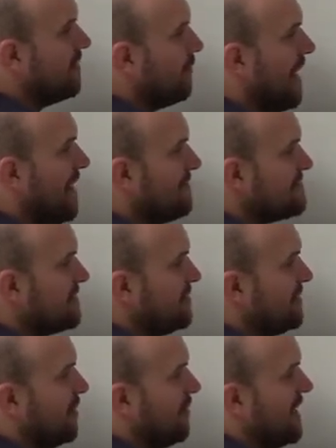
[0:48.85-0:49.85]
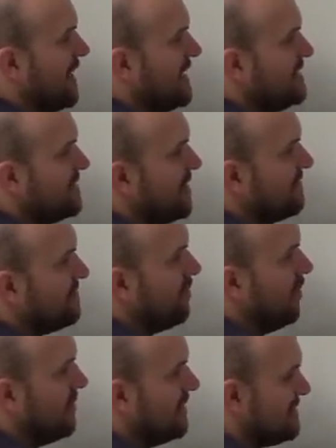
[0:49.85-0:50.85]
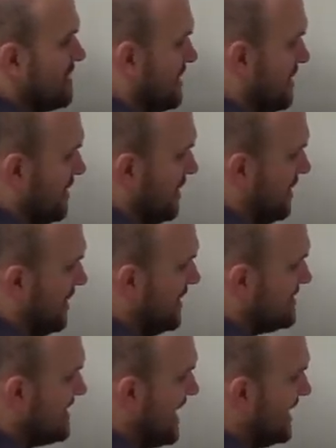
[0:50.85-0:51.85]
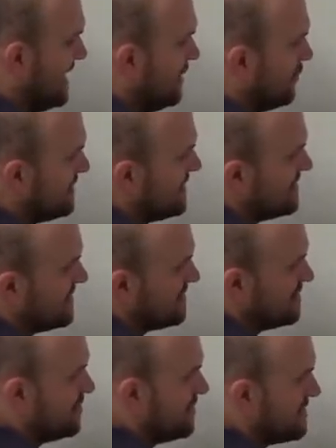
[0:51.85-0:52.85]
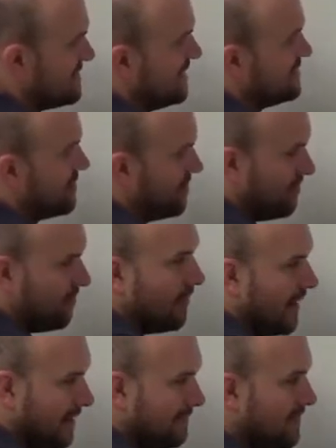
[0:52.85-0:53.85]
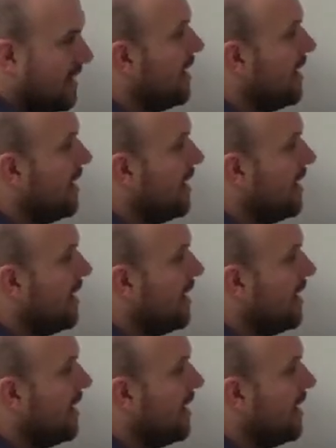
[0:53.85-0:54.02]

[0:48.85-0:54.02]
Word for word: Obviously, we know that each and every point is not equidistant to the center, right?